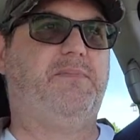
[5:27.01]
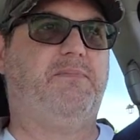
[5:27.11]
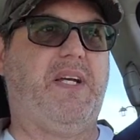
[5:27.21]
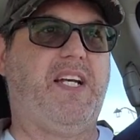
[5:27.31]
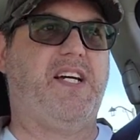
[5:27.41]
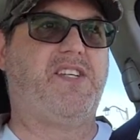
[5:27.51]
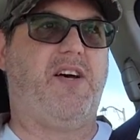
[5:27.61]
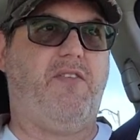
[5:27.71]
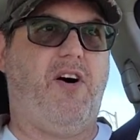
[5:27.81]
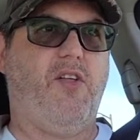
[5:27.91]
because
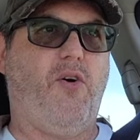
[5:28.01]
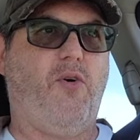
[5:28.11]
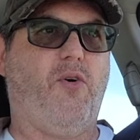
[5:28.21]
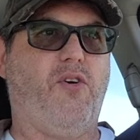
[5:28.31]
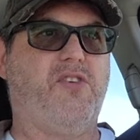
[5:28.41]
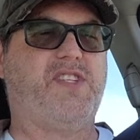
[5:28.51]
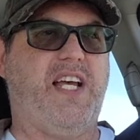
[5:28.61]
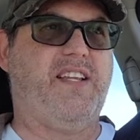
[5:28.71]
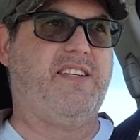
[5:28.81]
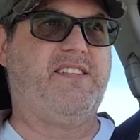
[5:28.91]
of all the horrors
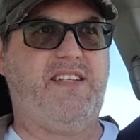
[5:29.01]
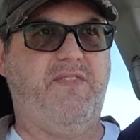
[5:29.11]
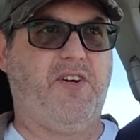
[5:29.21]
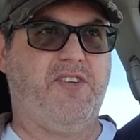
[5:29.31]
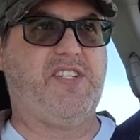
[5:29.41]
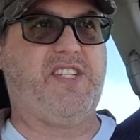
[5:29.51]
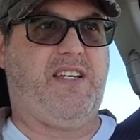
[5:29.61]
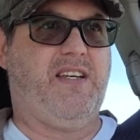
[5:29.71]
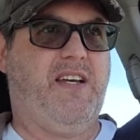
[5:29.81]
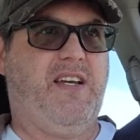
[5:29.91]
and the difficulties
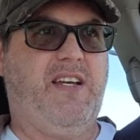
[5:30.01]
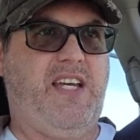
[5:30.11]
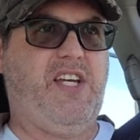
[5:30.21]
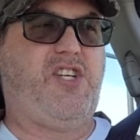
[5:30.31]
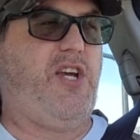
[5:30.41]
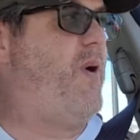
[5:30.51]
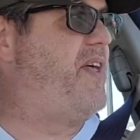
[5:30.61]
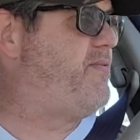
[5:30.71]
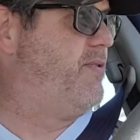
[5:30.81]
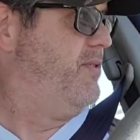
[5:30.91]
he, she
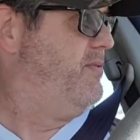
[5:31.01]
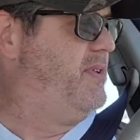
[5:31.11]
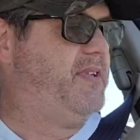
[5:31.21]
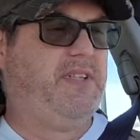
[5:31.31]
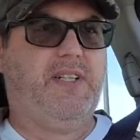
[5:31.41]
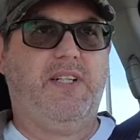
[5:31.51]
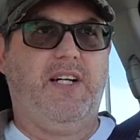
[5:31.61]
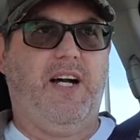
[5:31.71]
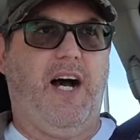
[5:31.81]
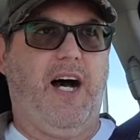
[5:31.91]
went through.
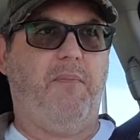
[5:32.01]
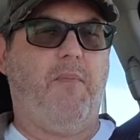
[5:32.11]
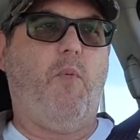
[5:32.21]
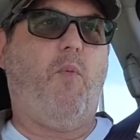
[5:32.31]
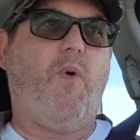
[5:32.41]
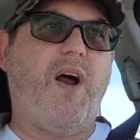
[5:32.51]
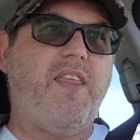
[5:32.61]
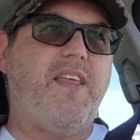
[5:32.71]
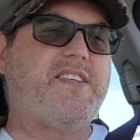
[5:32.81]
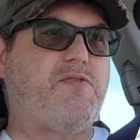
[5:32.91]
Um, one of
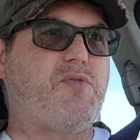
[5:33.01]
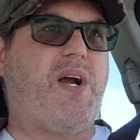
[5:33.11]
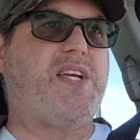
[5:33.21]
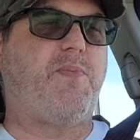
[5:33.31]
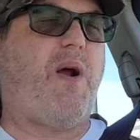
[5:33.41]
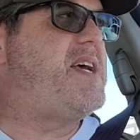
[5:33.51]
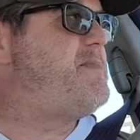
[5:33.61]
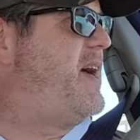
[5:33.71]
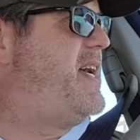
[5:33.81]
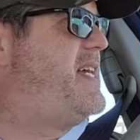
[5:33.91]
the things I was quite surprised
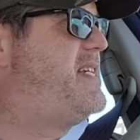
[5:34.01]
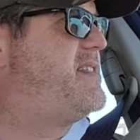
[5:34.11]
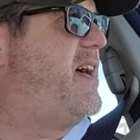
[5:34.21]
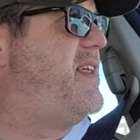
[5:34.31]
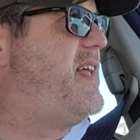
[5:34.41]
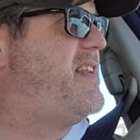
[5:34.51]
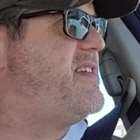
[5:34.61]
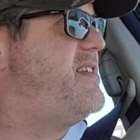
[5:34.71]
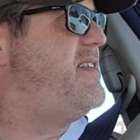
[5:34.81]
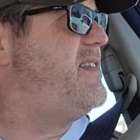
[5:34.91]
by is that they
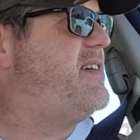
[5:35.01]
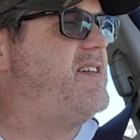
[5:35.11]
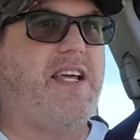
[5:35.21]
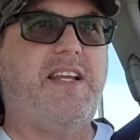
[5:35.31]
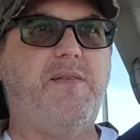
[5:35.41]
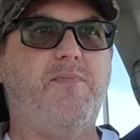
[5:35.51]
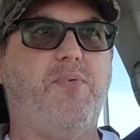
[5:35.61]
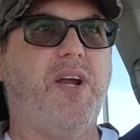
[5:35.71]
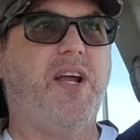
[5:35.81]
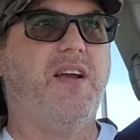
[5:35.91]
didn't they didn't
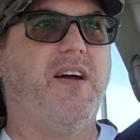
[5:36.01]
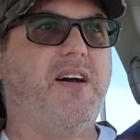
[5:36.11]
bring